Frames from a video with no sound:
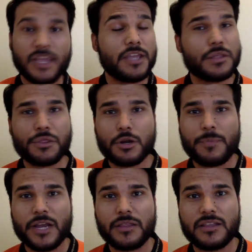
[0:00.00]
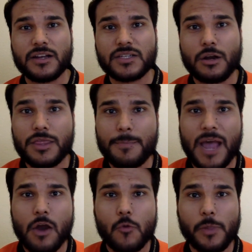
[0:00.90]
In the third period, the Ducks are on the
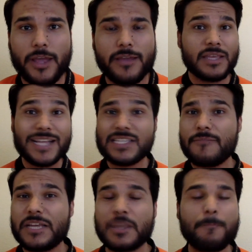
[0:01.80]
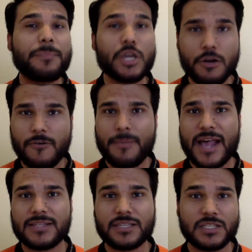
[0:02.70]
power play. Getzlaf makes a beautiful
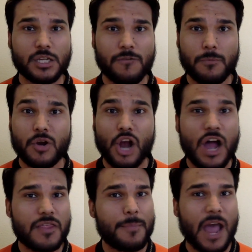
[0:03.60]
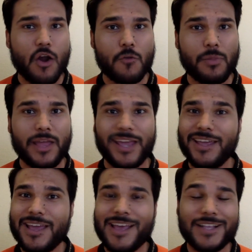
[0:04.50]
pass to Silfverberg on the power play,
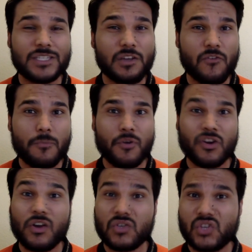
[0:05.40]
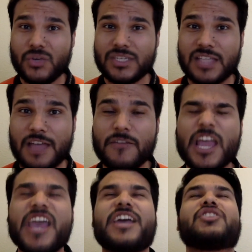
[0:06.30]
and Silfverberg goes to his left
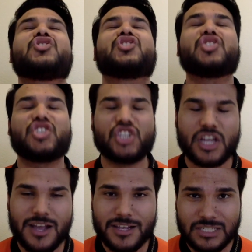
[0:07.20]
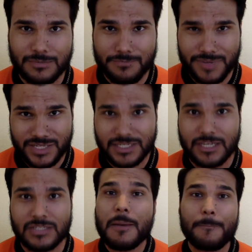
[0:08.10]
and just
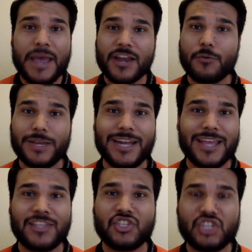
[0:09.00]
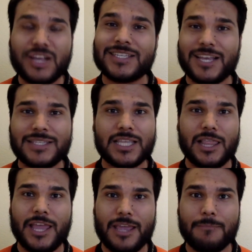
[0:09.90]
misses. Pekka Rinne just gets the
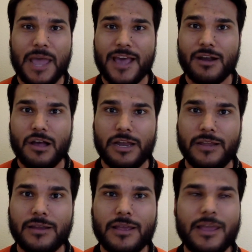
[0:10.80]
leg and pad on it.